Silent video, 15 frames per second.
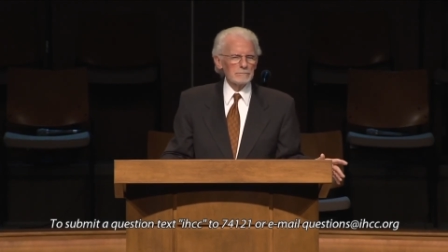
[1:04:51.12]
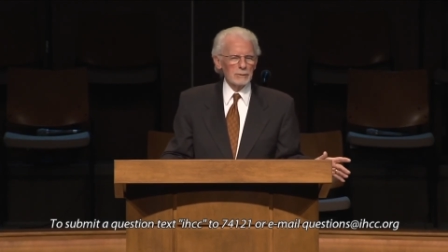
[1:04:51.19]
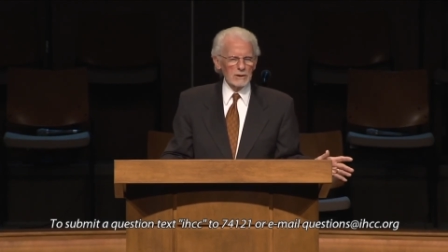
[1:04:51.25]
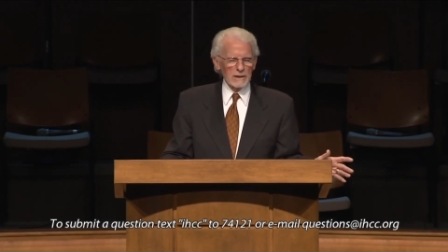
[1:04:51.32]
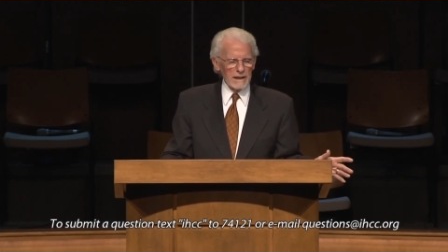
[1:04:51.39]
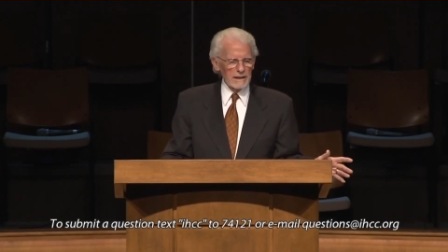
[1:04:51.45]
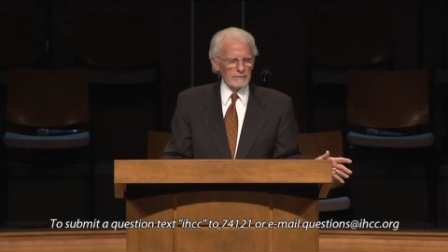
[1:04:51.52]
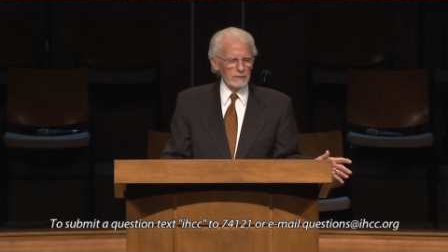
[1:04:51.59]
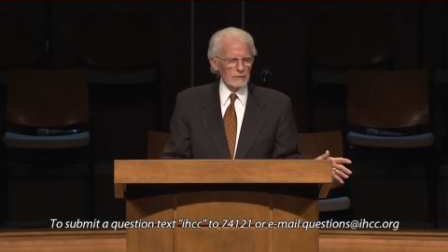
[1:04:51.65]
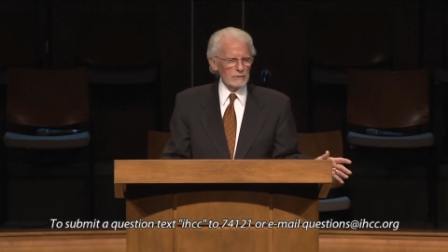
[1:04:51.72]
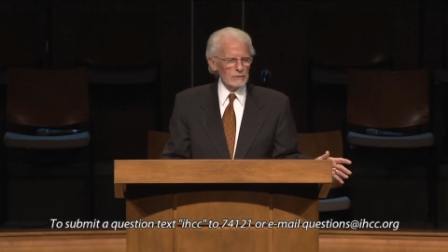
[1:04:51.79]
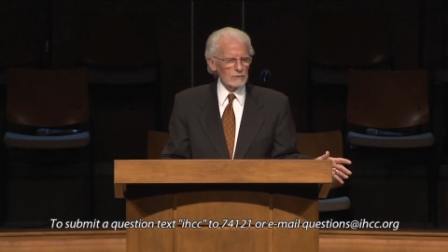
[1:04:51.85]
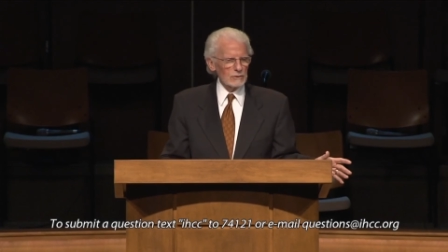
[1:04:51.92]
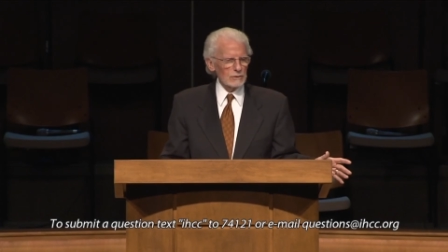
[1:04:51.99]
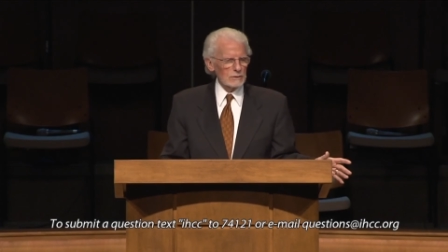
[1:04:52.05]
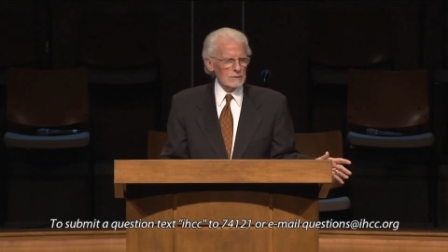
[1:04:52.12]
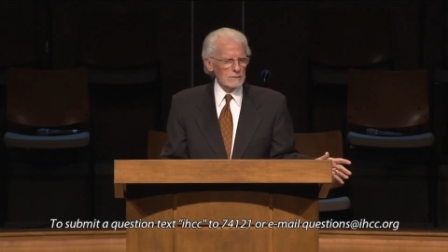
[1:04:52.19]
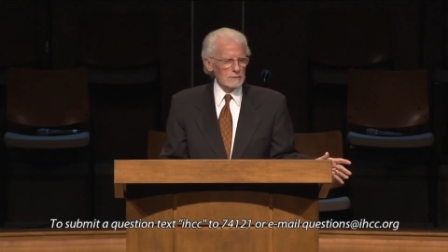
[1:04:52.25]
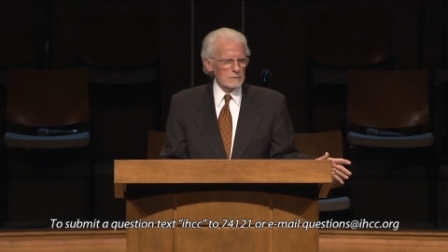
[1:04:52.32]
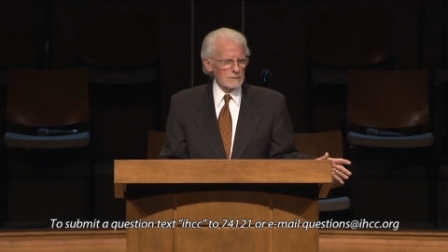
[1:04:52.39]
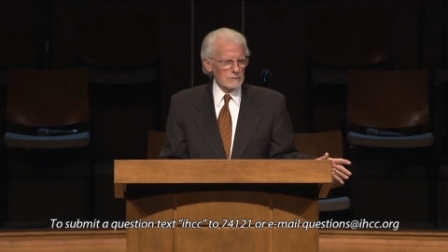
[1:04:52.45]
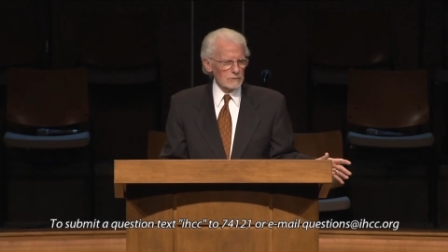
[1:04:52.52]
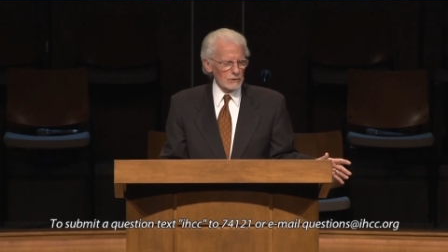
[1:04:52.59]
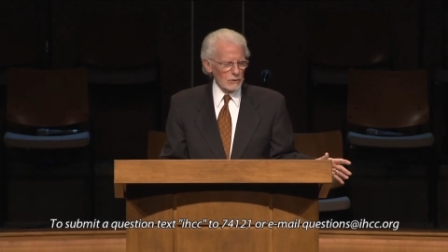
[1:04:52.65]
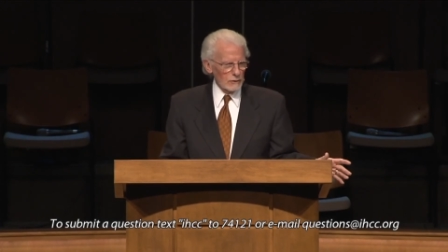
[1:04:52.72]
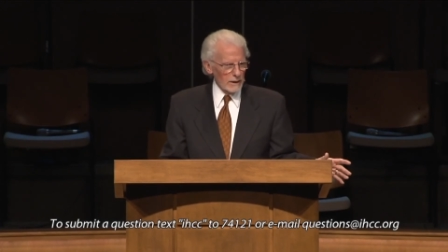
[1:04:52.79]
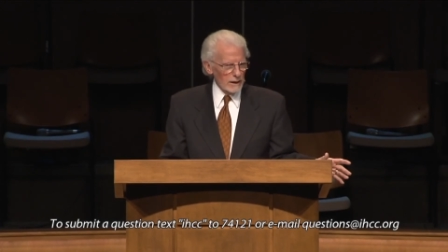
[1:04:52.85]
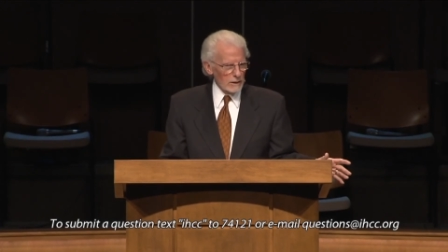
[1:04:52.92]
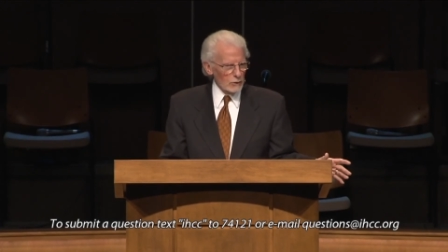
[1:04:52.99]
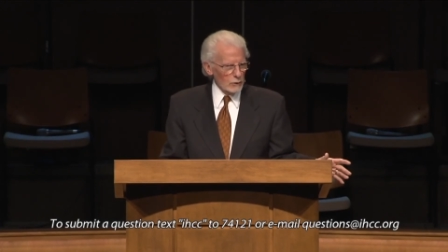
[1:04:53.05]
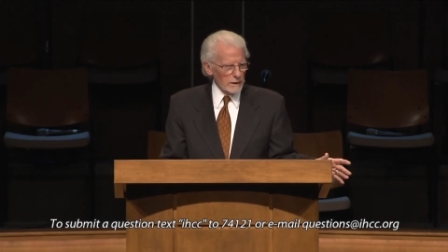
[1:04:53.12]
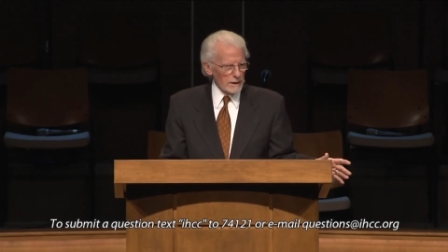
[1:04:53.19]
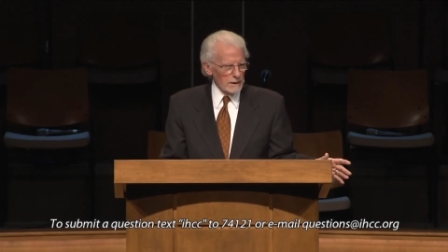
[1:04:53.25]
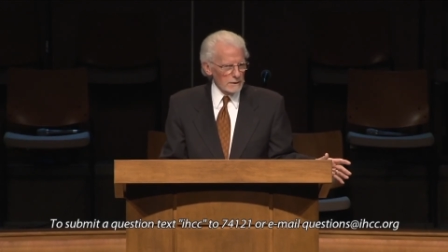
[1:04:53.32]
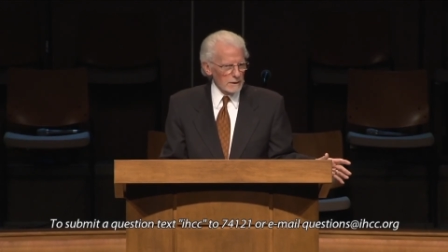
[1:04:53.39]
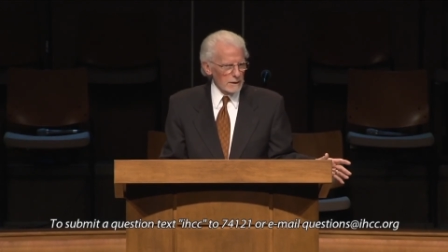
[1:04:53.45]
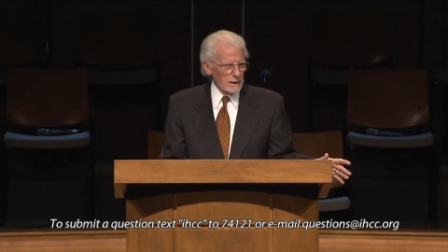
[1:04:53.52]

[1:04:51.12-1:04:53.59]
believers, so they're going into